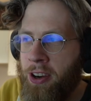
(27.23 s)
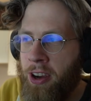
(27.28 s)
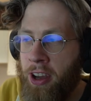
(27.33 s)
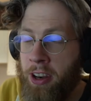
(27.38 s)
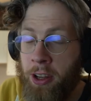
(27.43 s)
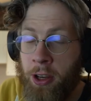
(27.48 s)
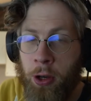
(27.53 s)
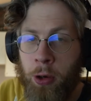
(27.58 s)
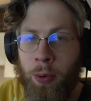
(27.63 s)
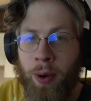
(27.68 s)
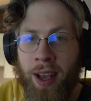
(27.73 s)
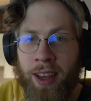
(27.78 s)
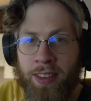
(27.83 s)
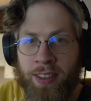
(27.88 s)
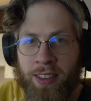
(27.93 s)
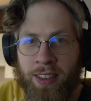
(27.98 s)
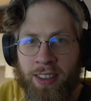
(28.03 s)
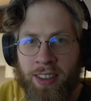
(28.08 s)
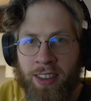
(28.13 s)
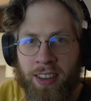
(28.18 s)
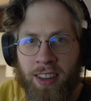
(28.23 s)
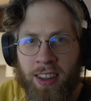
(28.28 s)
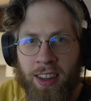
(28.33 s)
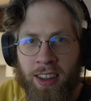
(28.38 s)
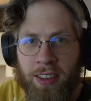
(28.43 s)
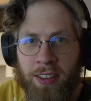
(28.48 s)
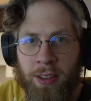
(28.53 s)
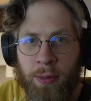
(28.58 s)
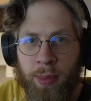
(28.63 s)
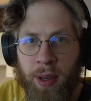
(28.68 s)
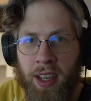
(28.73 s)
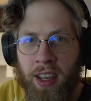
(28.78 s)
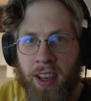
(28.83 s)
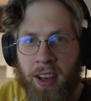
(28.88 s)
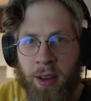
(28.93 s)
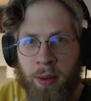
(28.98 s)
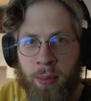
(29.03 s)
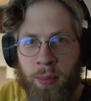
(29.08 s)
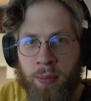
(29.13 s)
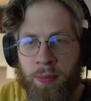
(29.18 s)
on a quest to
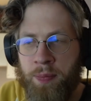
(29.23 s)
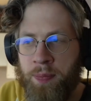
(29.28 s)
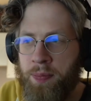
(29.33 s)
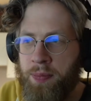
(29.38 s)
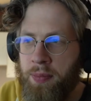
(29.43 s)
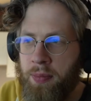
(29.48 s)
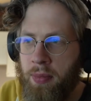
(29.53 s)
become